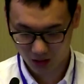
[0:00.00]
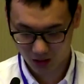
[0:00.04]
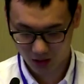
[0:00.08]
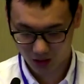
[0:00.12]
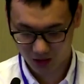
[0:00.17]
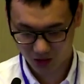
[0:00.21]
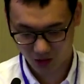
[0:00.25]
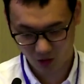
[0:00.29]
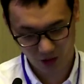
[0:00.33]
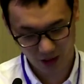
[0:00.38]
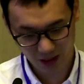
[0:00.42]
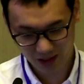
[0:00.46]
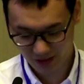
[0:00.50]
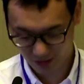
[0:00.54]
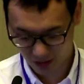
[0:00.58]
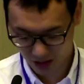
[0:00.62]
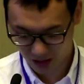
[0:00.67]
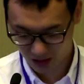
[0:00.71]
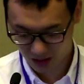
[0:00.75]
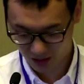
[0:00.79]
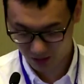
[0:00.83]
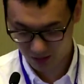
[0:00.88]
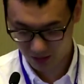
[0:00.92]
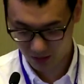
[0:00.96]
So it
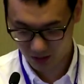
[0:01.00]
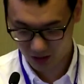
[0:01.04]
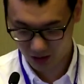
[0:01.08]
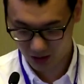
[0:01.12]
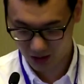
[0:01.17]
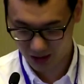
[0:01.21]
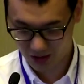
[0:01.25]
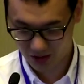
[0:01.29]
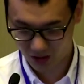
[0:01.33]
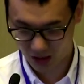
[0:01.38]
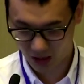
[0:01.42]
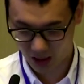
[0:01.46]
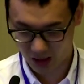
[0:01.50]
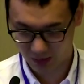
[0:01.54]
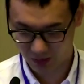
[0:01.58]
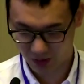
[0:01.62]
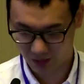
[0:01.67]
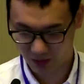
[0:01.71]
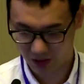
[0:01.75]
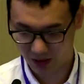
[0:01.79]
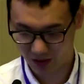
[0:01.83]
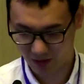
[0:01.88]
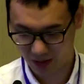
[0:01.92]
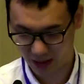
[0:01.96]

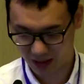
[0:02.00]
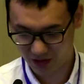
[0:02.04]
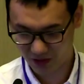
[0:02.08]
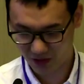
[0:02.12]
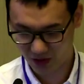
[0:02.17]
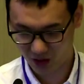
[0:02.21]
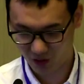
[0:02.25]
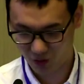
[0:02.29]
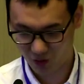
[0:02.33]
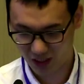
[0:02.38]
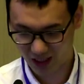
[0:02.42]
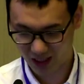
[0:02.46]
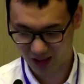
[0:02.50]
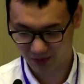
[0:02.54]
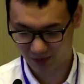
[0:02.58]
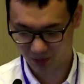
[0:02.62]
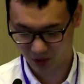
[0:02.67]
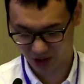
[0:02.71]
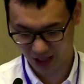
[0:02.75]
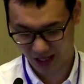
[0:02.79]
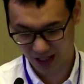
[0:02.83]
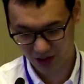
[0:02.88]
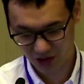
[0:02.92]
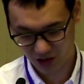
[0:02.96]
probably means the weak
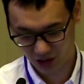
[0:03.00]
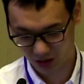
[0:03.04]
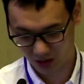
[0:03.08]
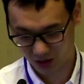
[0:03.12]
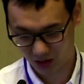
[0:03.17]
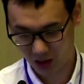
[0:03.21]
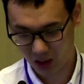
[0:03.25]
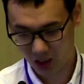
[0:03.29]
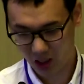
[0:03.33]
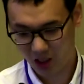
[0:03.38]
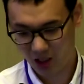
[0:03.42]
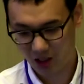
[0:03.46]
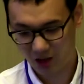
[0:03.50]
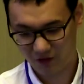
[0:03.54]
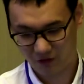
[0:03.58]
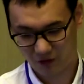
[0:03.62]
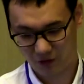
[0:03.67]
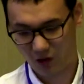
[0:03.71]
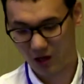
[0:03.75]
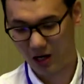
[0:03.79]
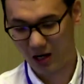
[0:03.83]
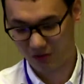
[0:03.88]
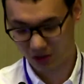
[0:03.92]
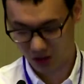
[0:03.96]
protection
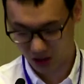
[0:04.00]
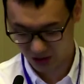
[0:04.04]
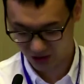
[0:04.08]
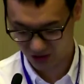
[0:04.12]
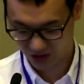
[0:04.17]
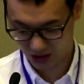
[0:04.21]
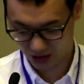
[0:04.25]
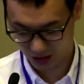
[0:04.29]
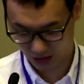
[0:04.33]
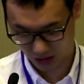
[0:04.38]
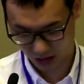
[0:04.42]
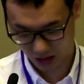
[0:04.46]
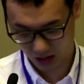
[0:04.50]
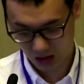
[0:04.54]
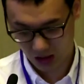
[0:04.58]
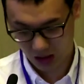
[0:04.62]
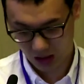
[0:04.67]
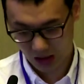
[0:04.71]
for our skin.